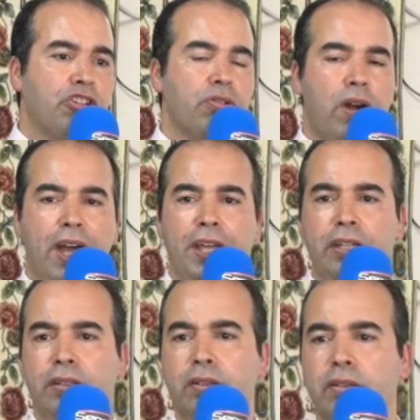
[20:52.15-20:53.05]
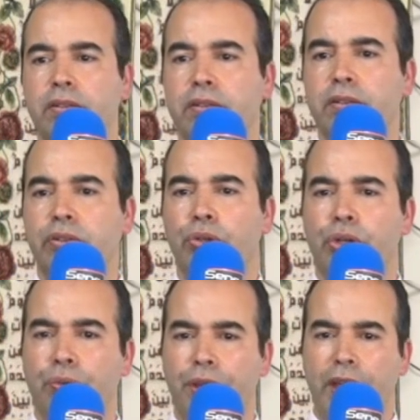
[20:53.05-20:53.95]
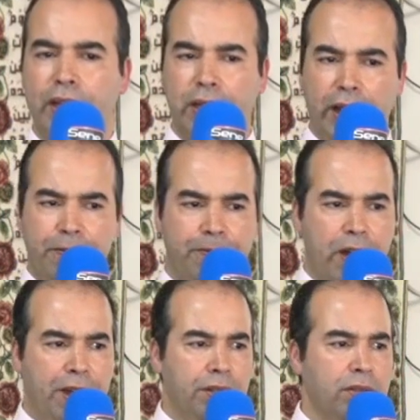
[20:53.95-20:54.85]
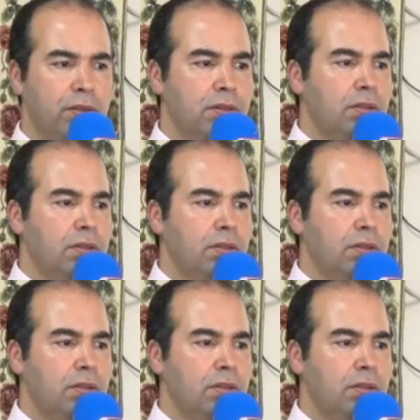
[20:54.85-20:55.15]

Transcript: trying to create like fun,